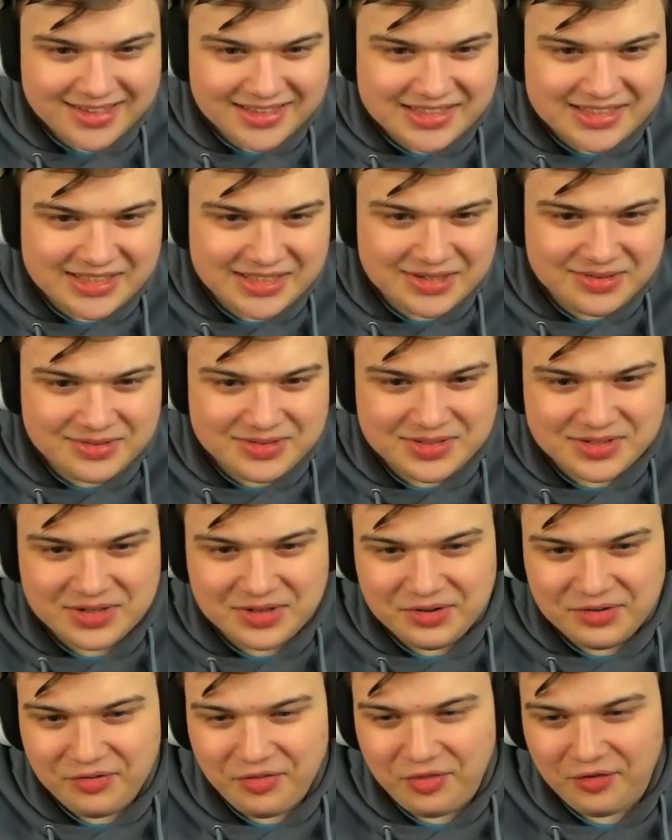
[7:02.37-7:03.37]
two,
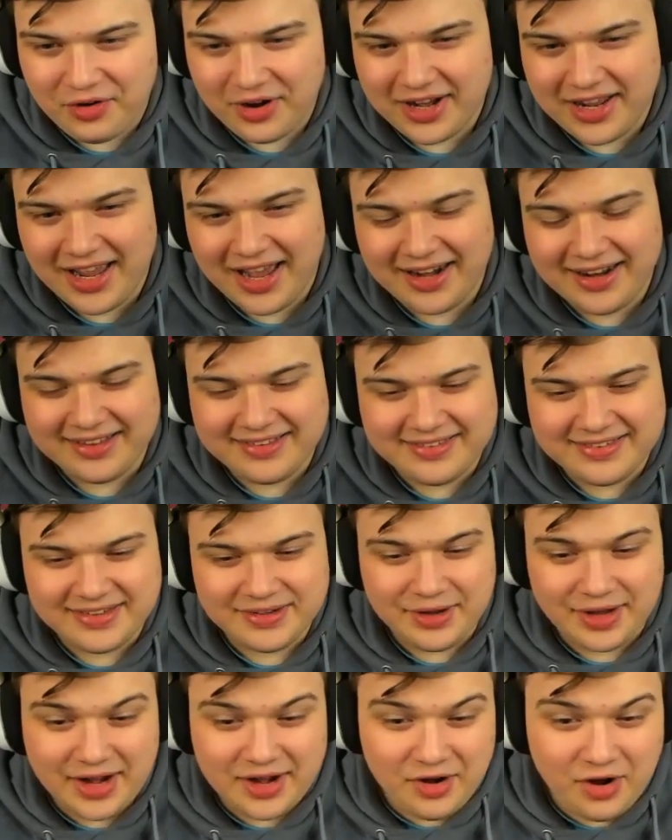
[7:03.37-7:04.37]
two, three, and a two.
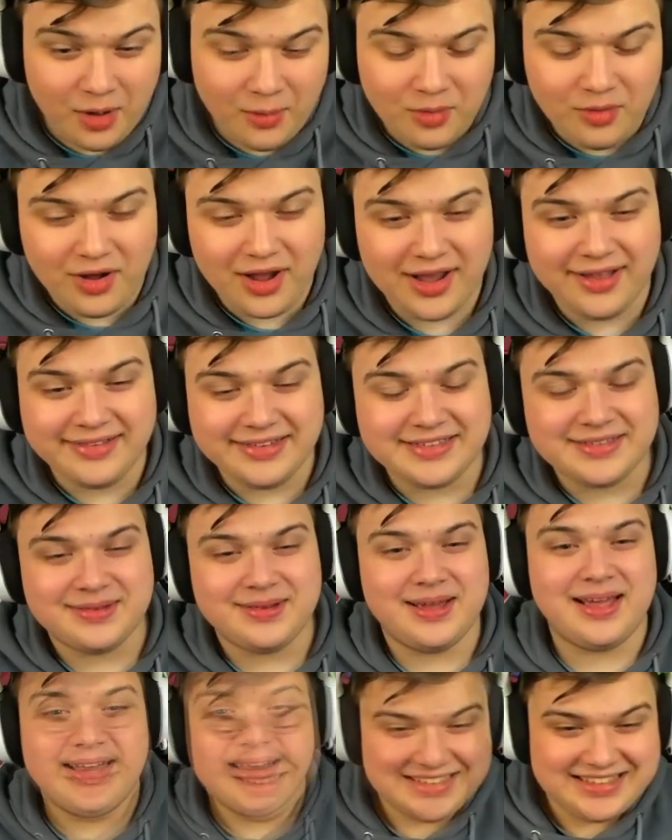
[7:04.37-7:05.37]
And a normal wild as
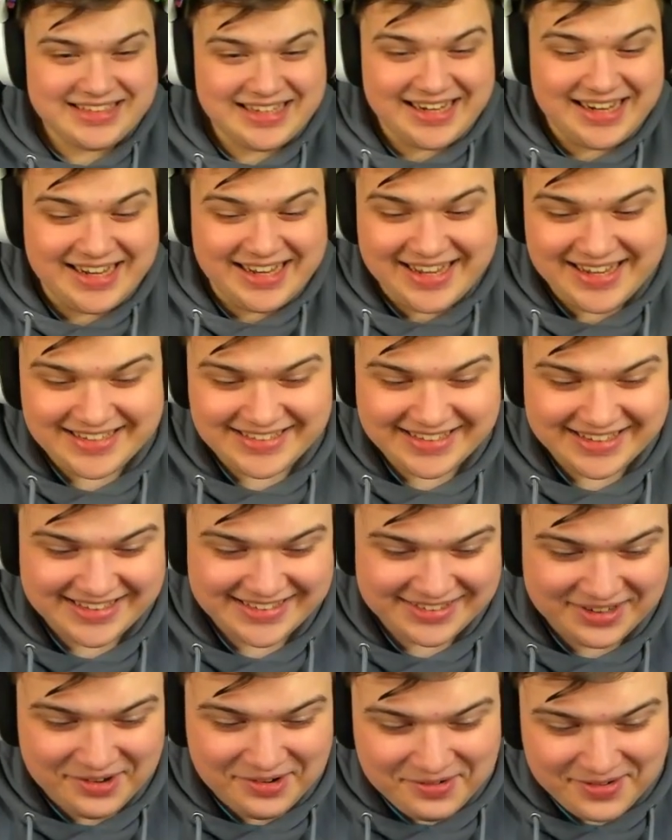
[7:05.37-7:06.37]
well. Jesus.
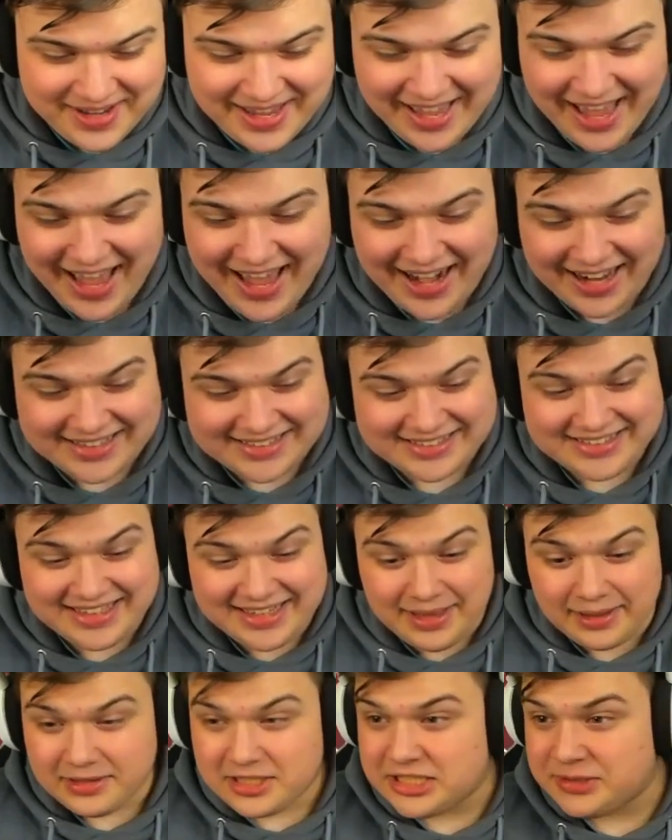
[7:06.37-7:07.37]
Okay, that's,
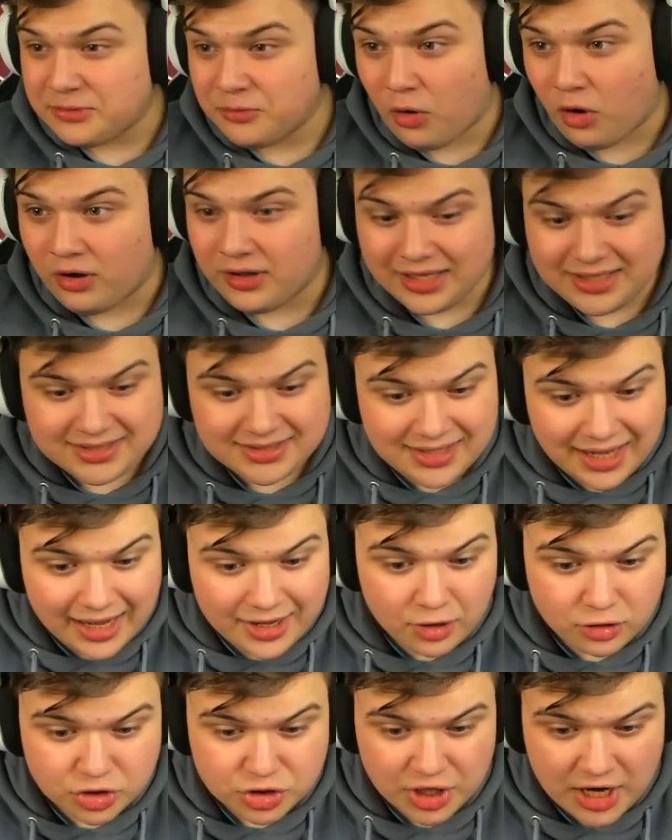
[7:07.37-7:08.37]
that's what? That's nine
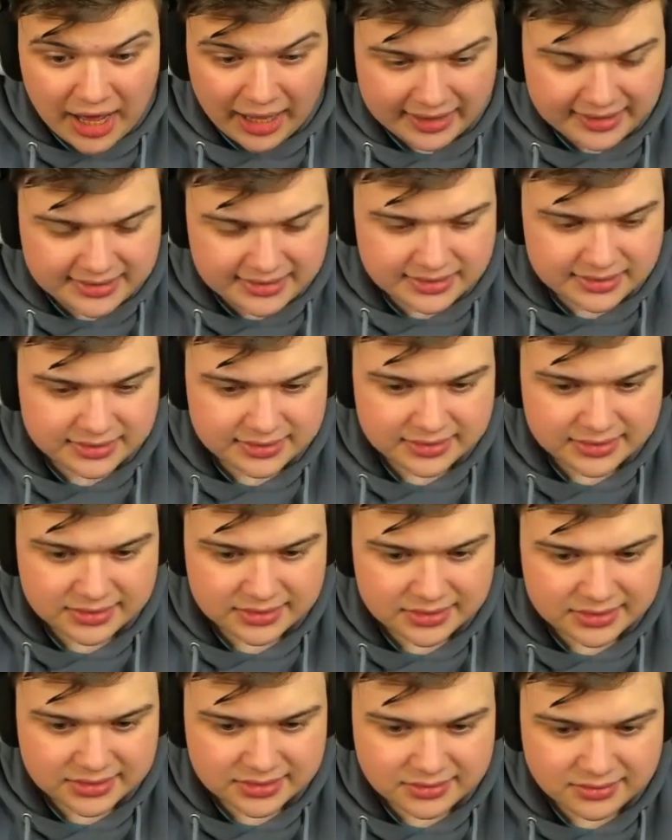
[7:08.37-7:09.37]
hundred X.
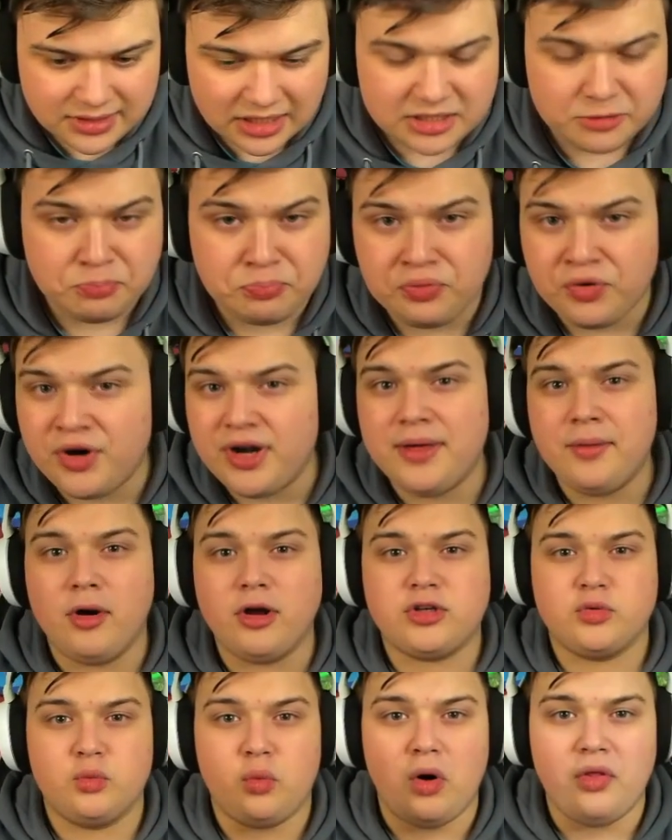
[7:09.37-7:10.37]
That's pretty
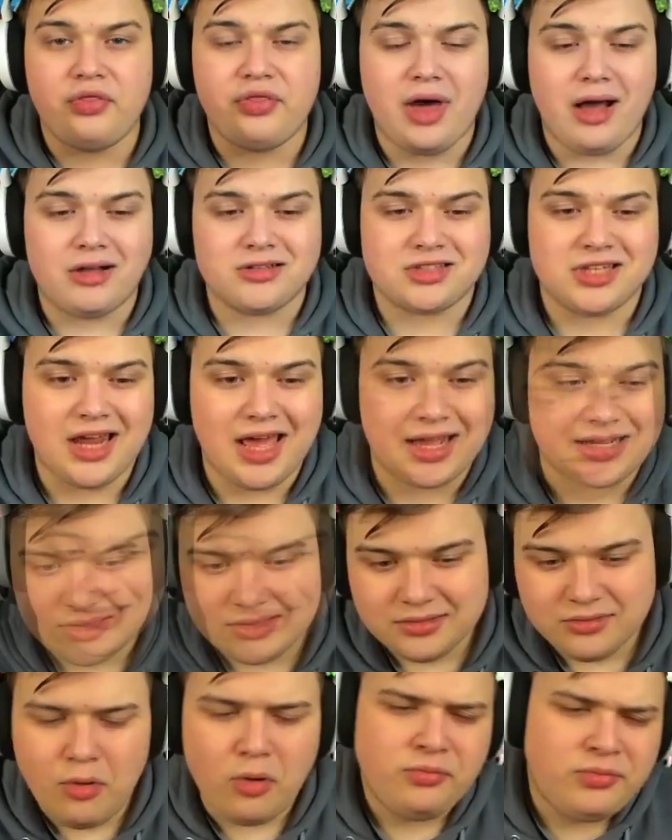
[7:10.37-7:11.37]
much one thousand X.
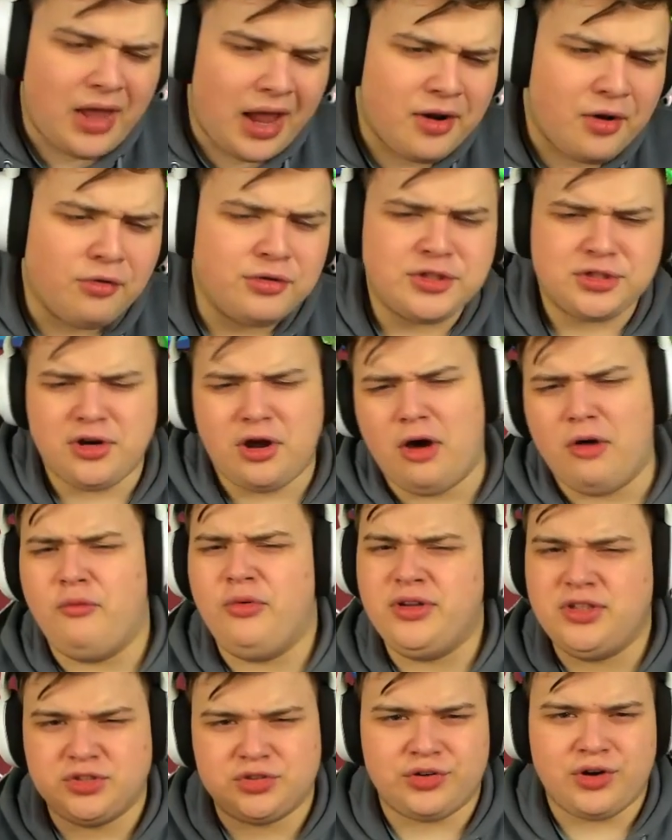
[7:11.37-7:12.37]
Well, nine hundred. Oh,
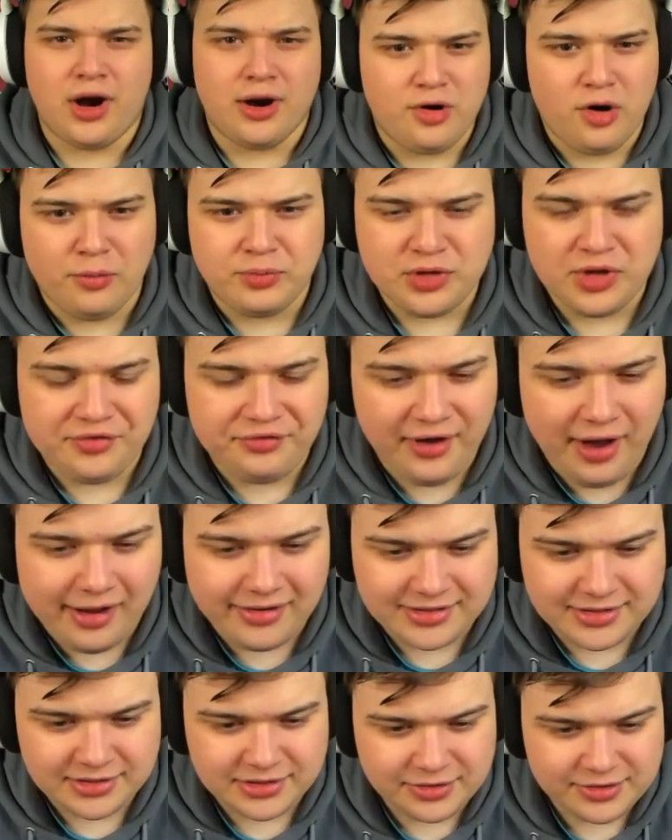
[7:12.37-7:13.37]
we'll just round it up to one
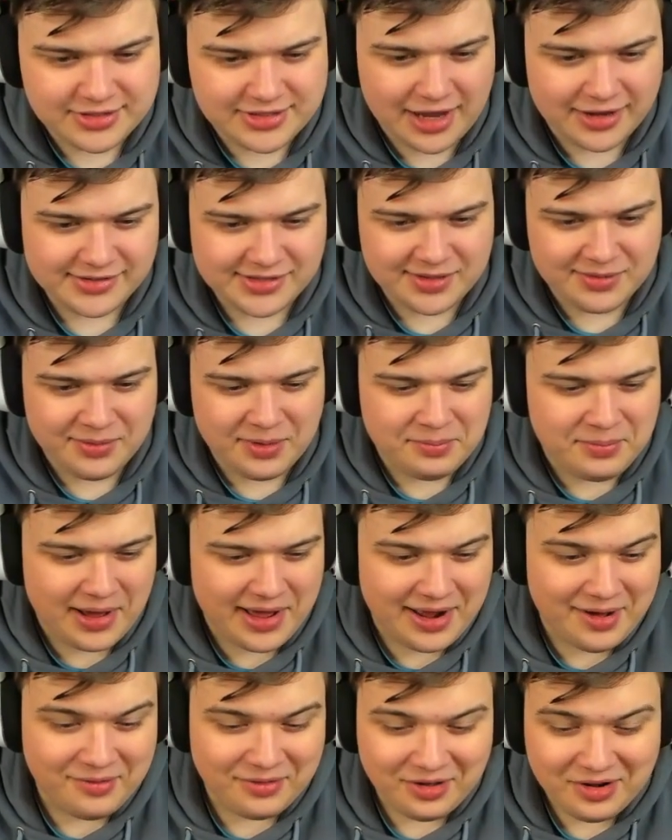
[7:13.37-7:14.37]
thousand, so it sounds a little bit
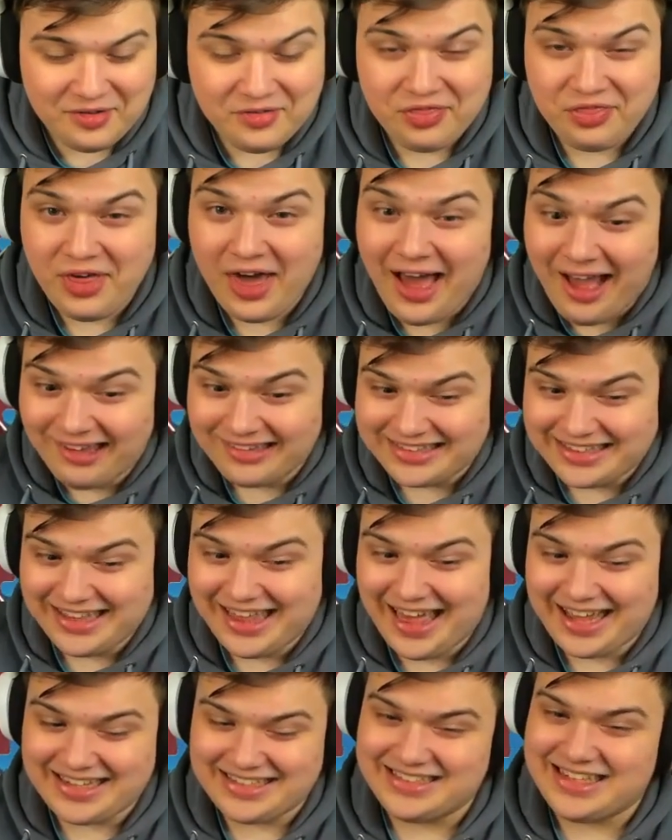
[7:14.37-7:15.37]
better. We got one thousand
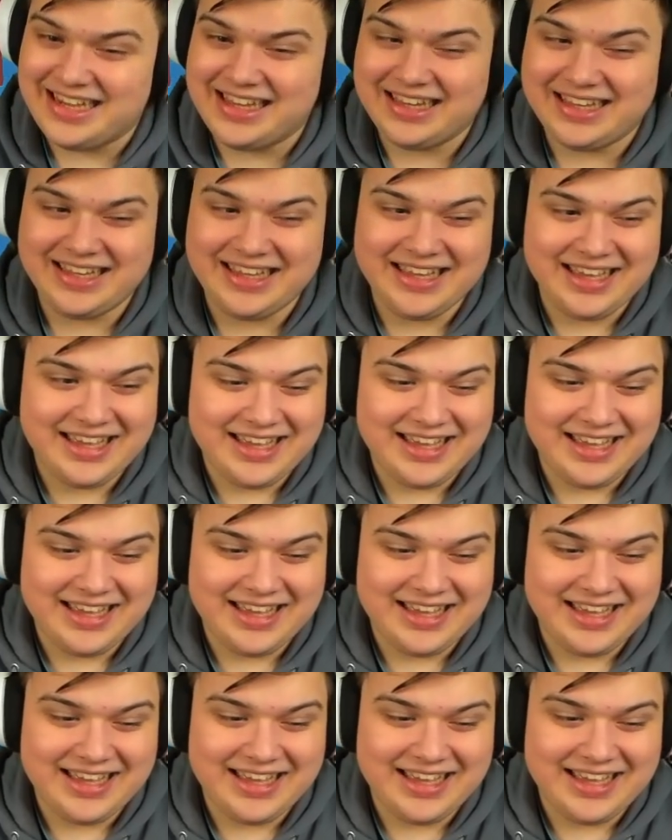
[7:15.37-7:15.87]
X nearly.